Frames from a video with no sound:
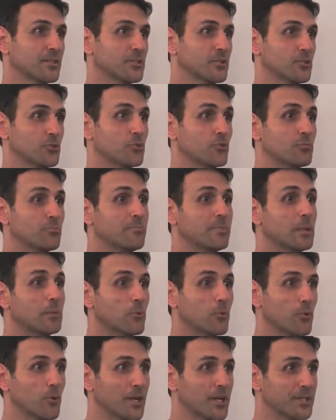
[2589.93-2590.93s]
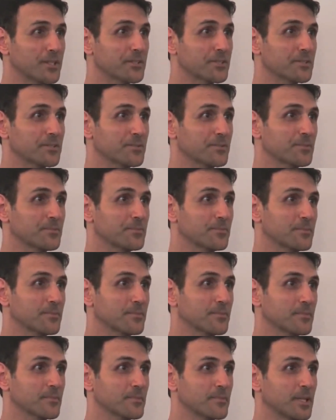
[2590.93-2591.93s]
should memorize
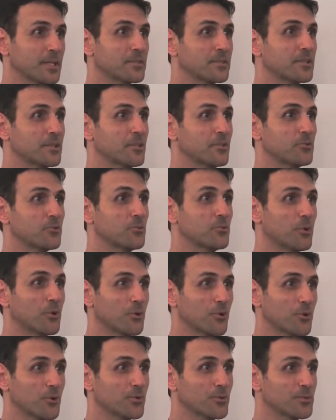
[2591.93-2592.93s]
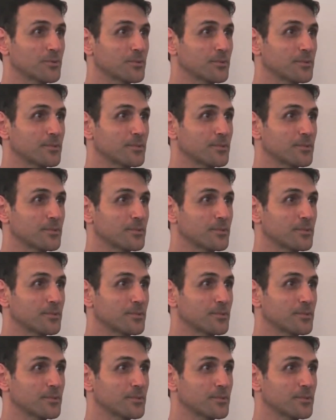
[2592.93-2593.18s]
until tomorrow.